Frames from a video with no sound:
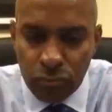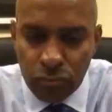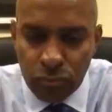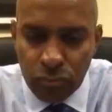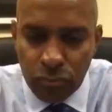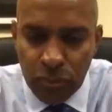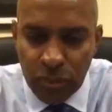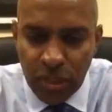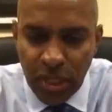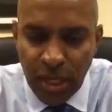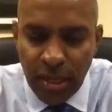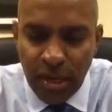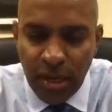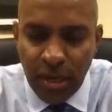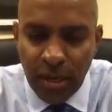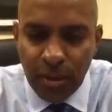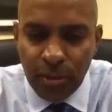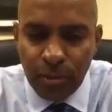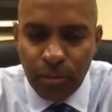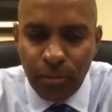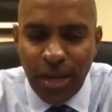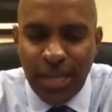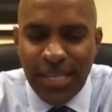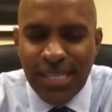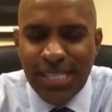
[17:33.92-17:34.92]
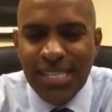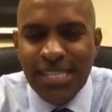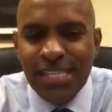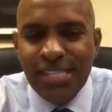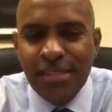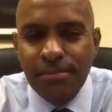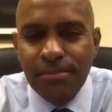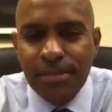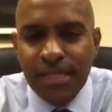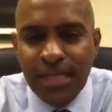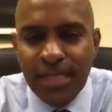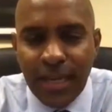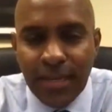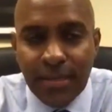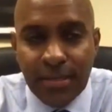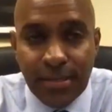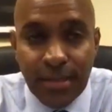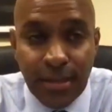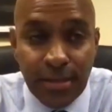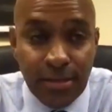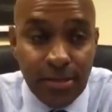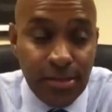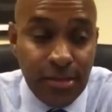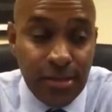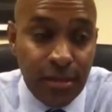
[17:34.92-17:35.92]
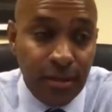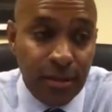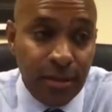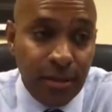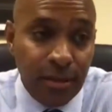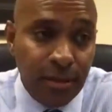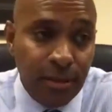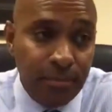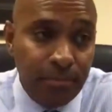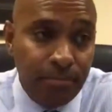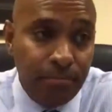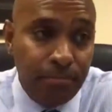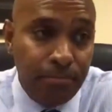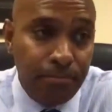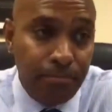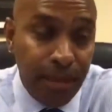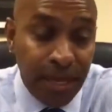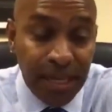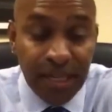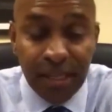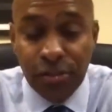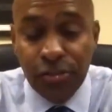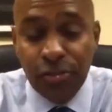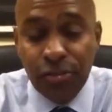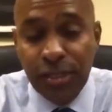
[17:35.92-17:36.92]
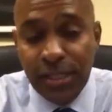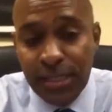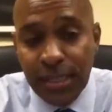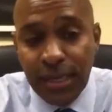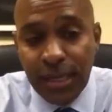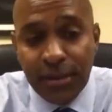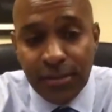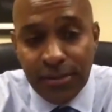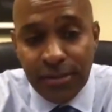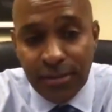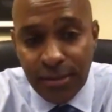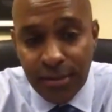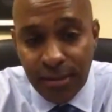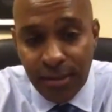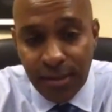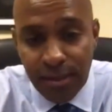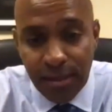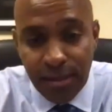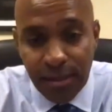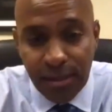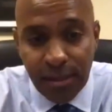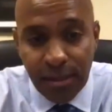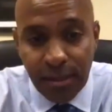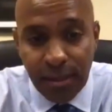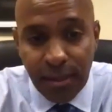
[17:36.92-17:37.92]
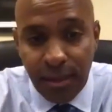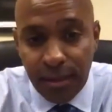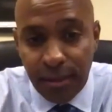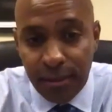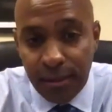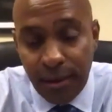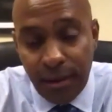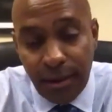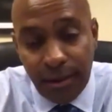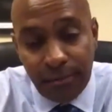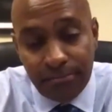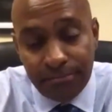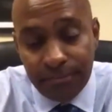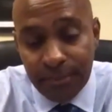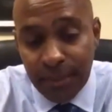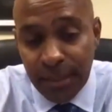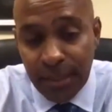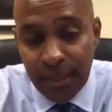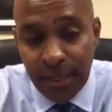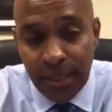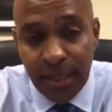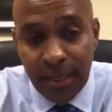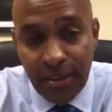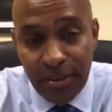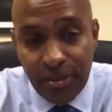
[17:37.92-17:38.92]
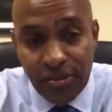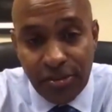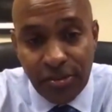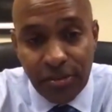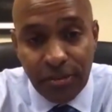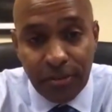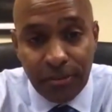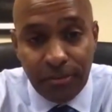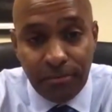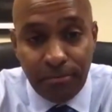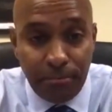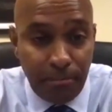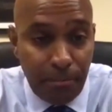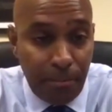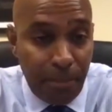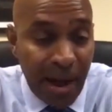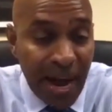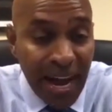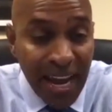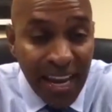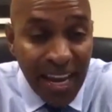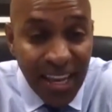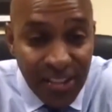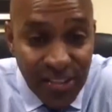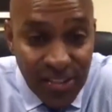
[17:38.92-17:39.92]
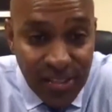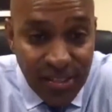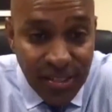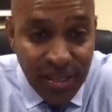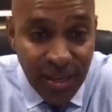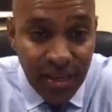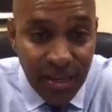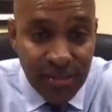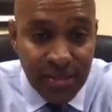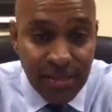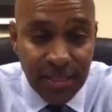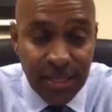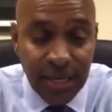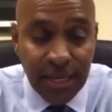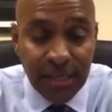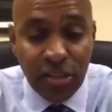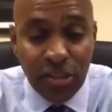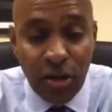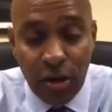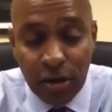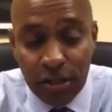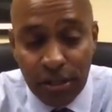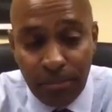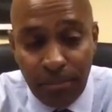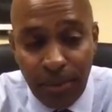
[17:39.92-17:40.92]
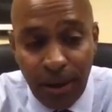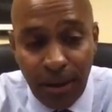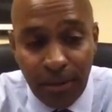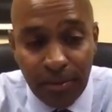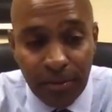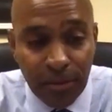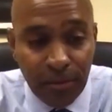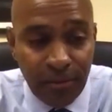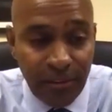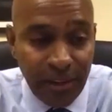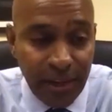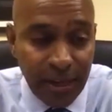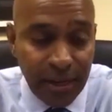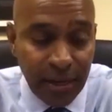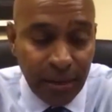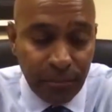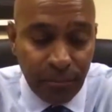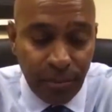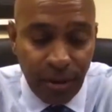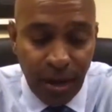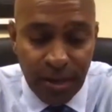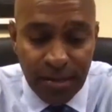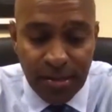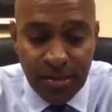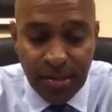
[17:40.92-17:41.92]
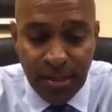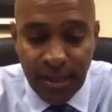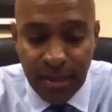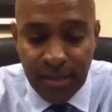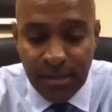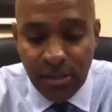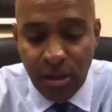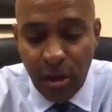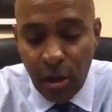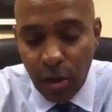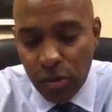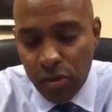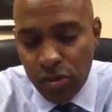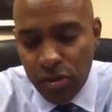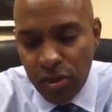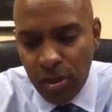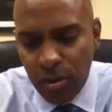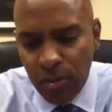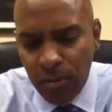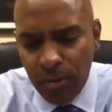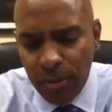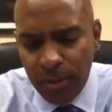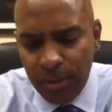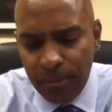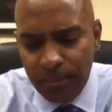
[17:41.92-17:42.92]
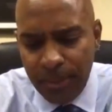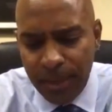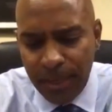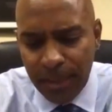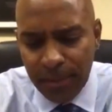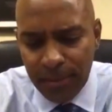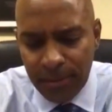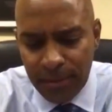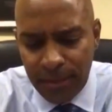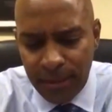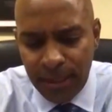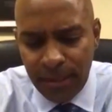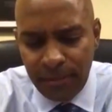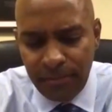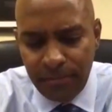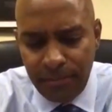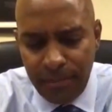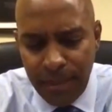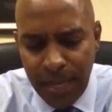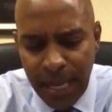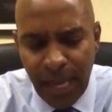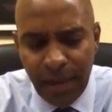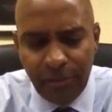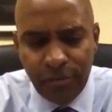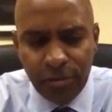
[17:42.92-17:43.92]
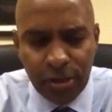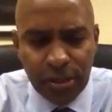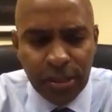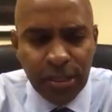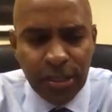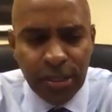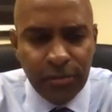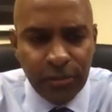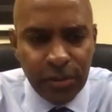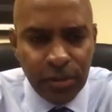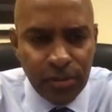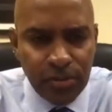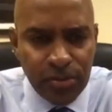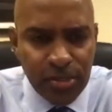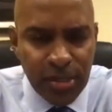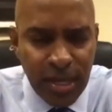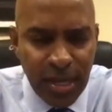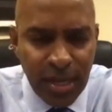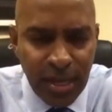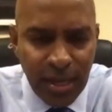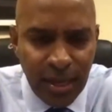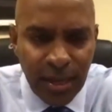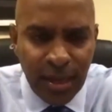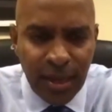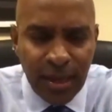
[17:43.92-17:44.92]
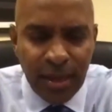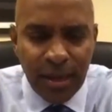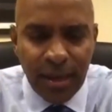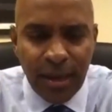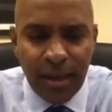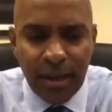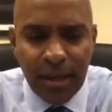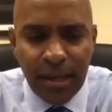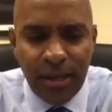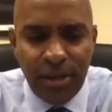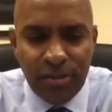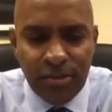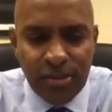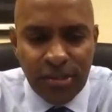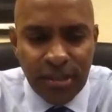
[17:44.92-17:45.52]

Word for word: Racism test. There's a, a bigotry test. And um, there's a bias test, and I talked about the vetting process, also the behavioral interviews. Uh, here's the deal.